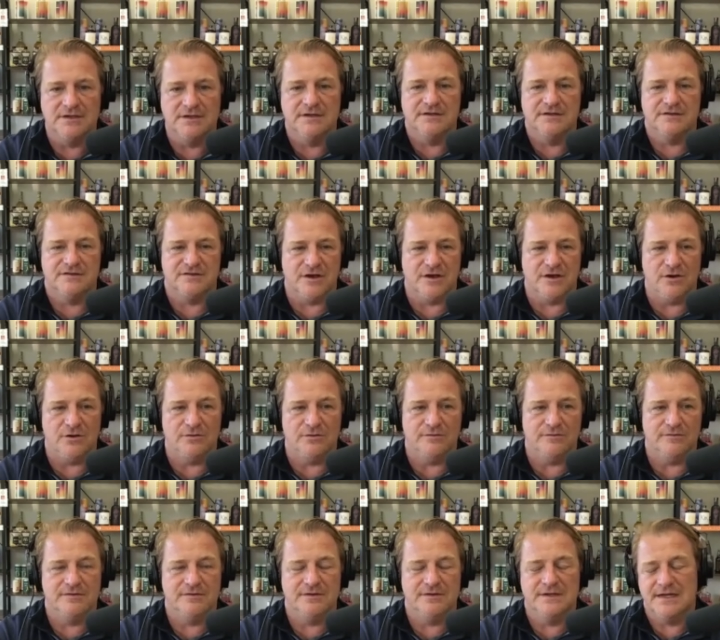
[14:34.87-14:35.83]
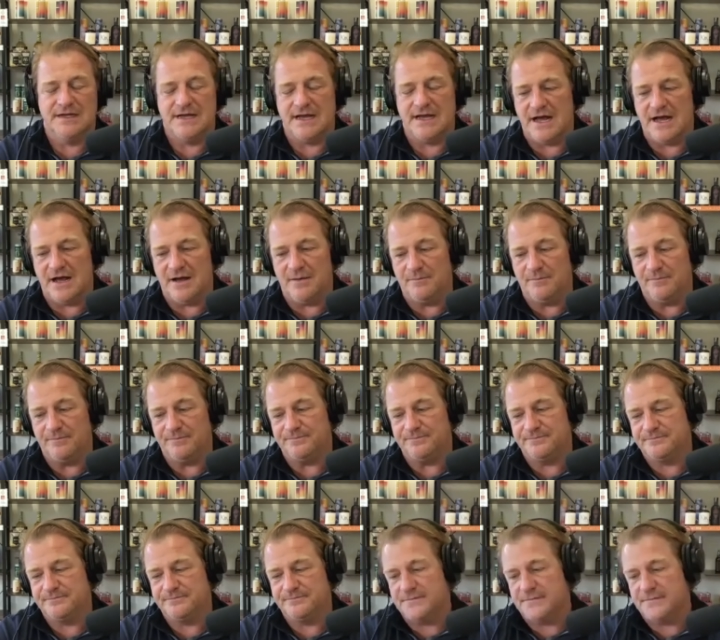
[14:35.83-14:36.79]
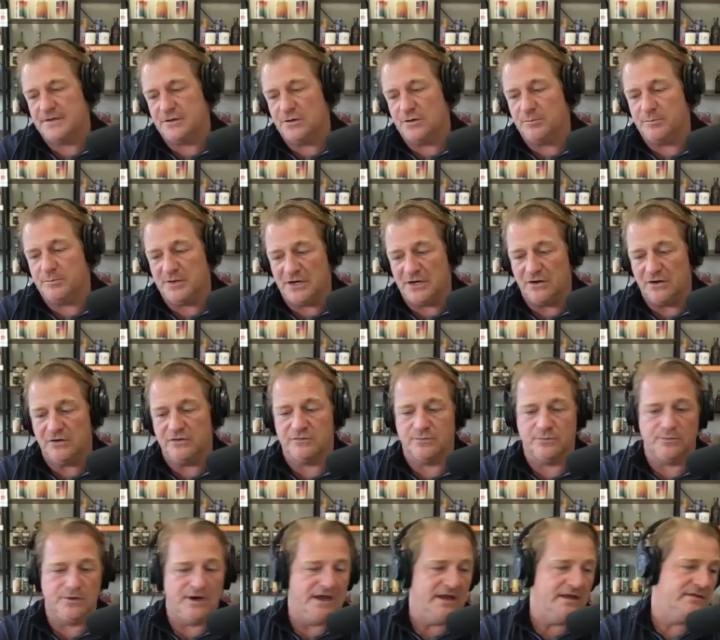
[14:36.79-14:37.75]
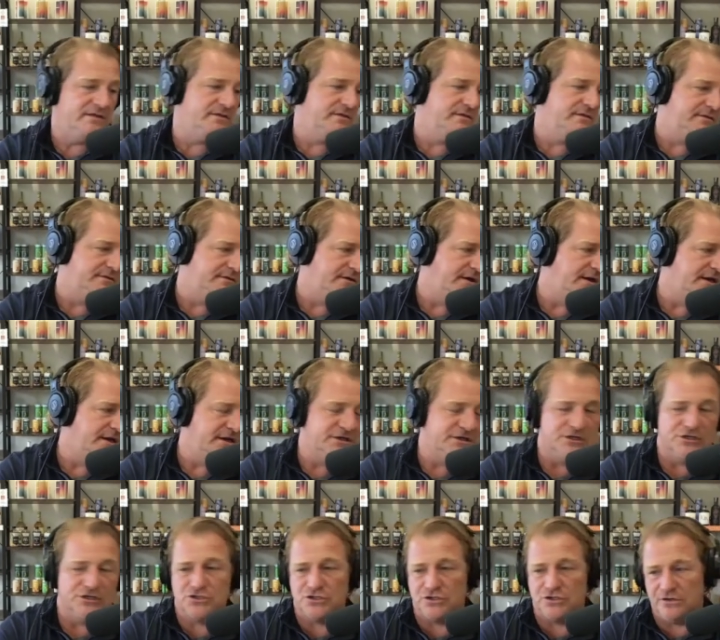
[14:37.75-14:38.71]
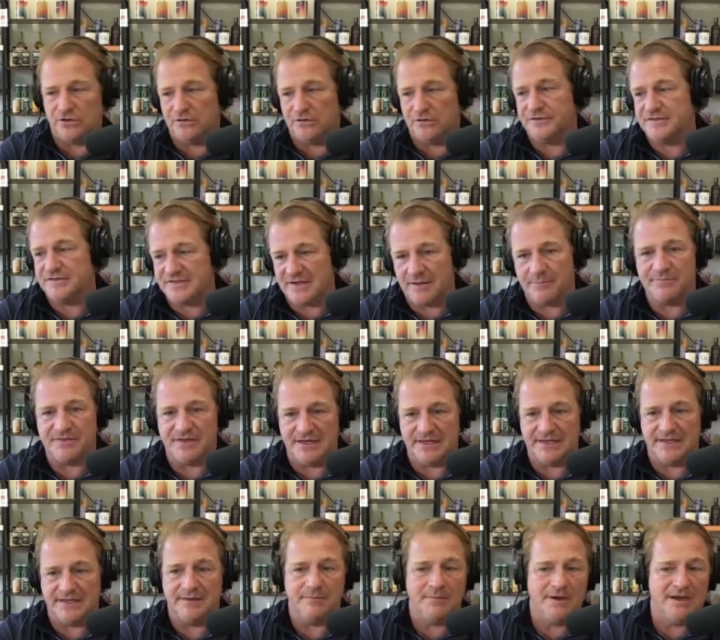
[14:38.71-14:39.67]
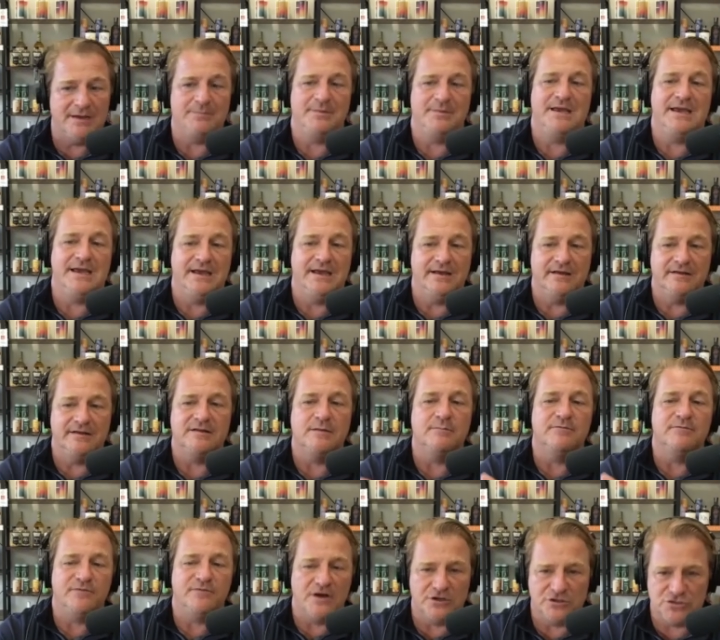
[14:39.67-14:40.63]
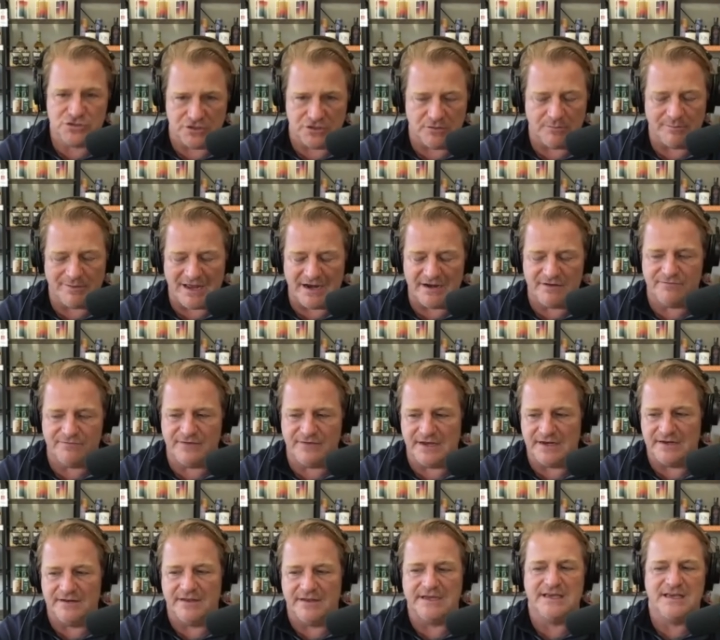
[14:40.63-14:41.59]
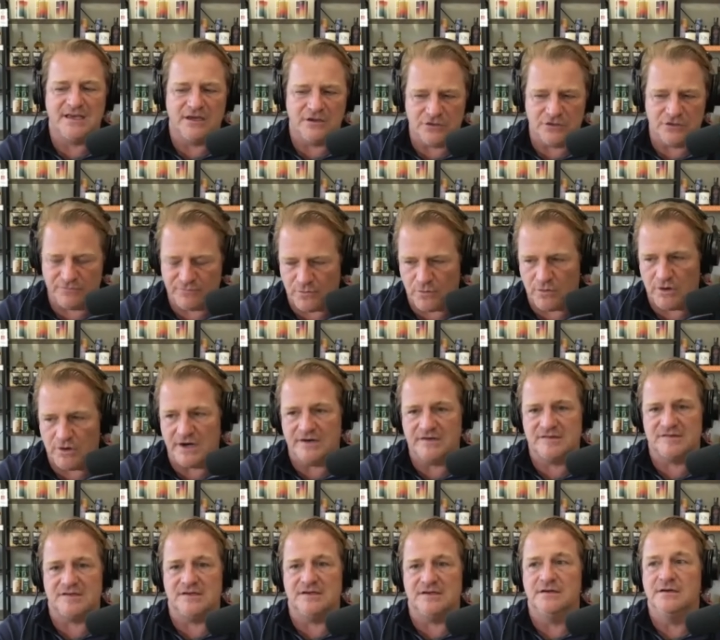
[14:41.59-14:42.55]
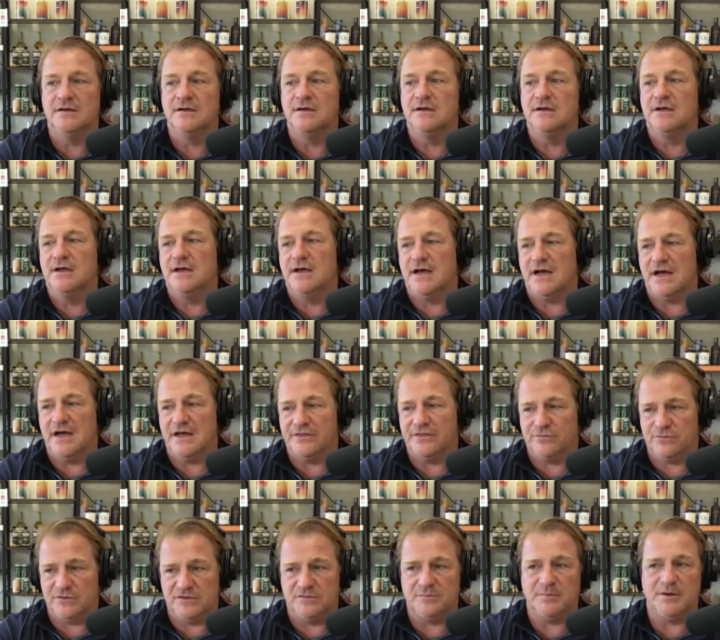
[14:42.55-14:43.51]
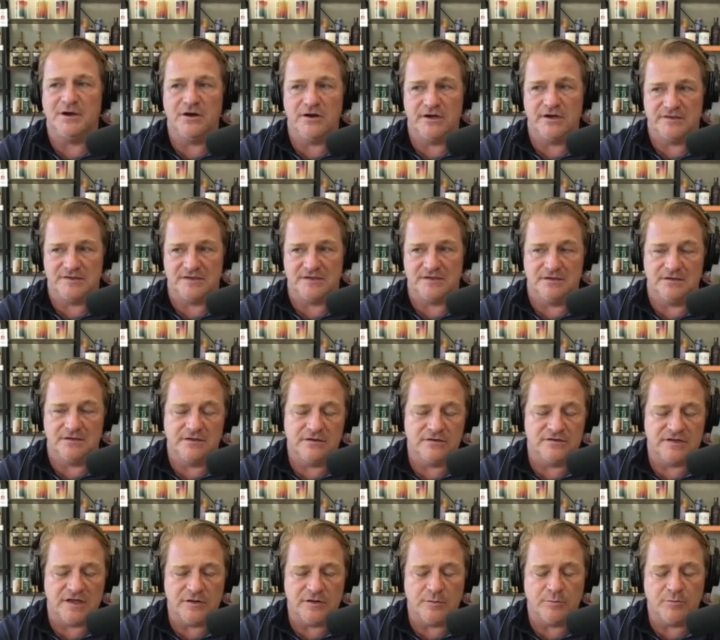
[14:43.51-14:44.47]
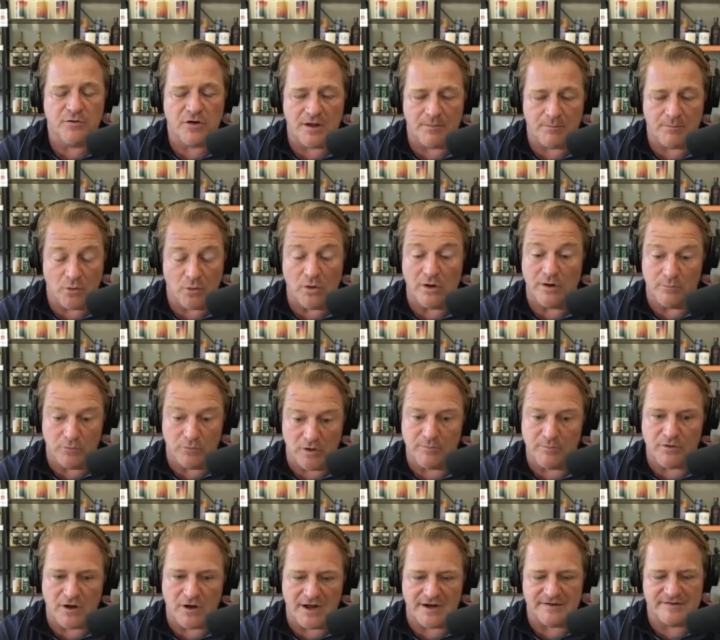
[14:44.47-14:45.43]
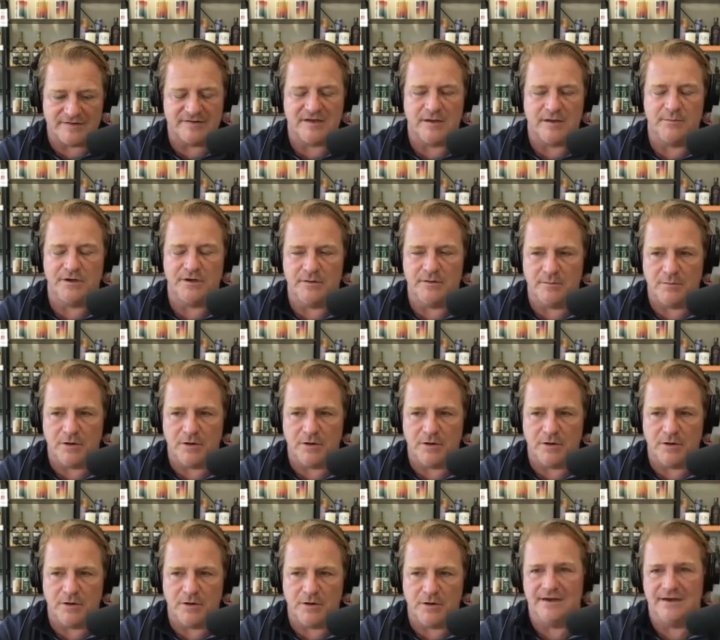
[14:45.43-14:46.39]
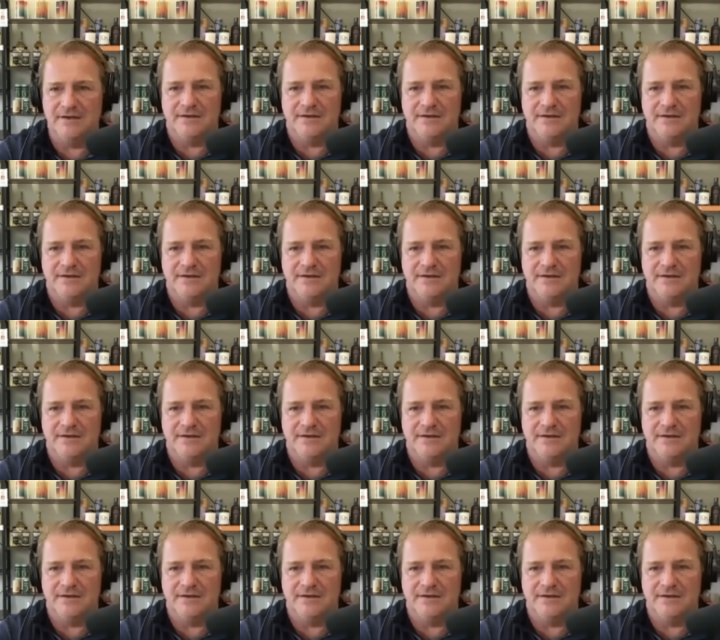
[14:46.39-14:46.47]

So um, you know beers with an additional something that might be some functional benefit like Kin Euphorics and uh, Three Spirits and there's other pro- more and more products coming to the market,